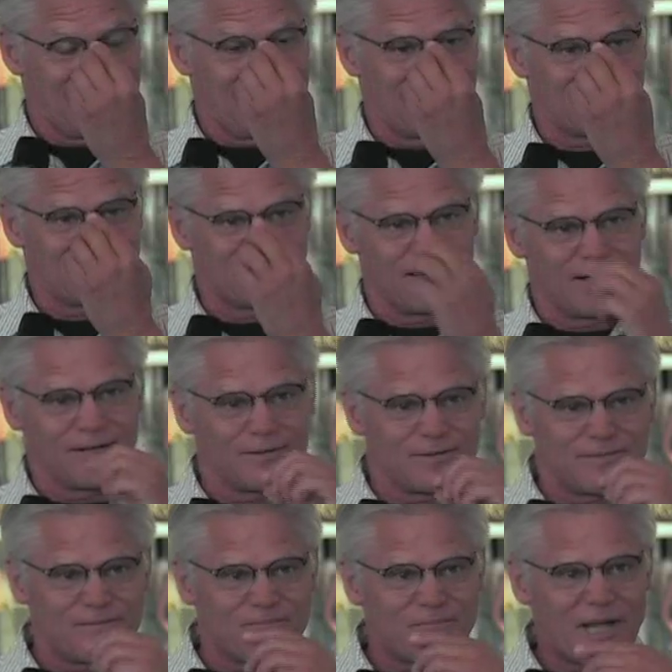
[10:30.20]
And so
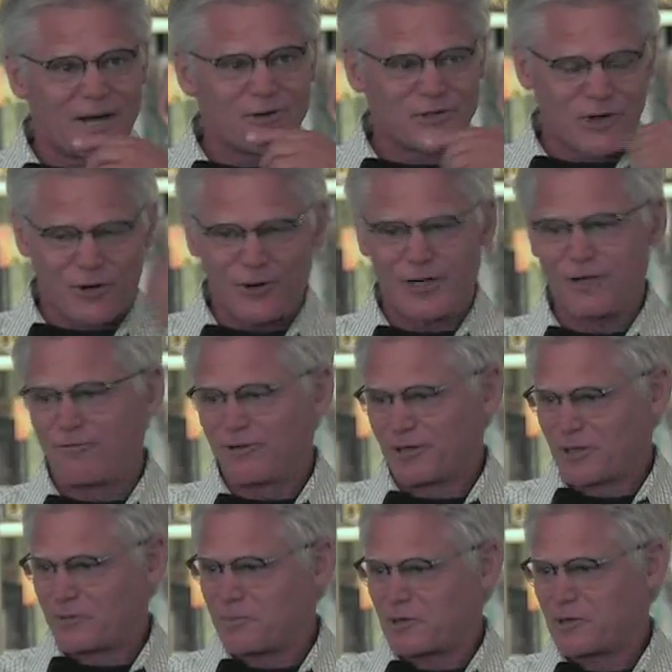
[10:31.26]
I was already
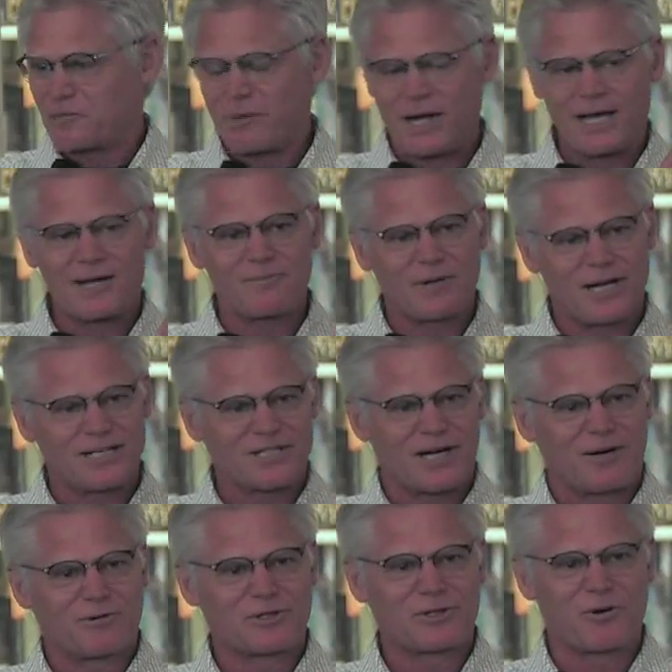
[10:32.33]
feeling pretty bad, but as
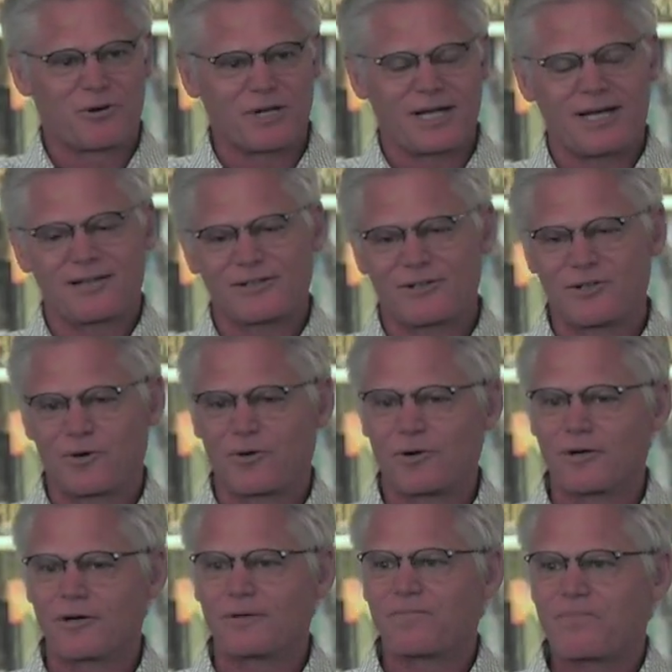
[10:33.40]
I was going out the
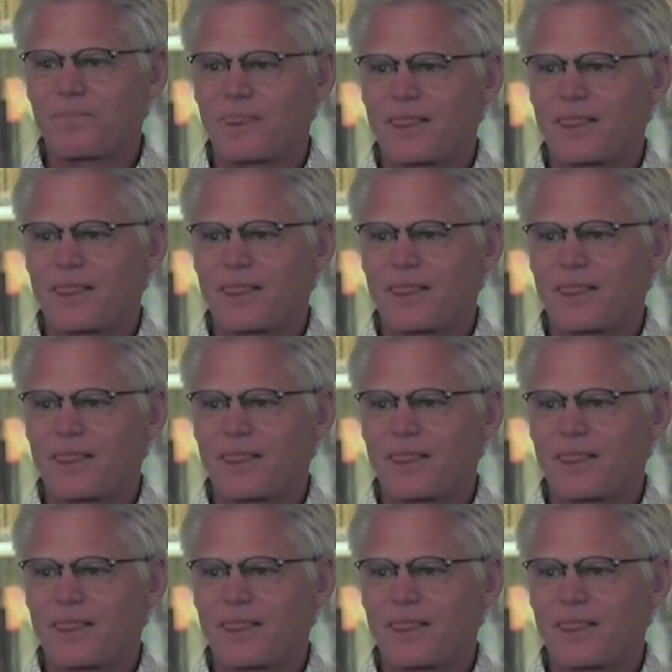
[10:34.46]
door,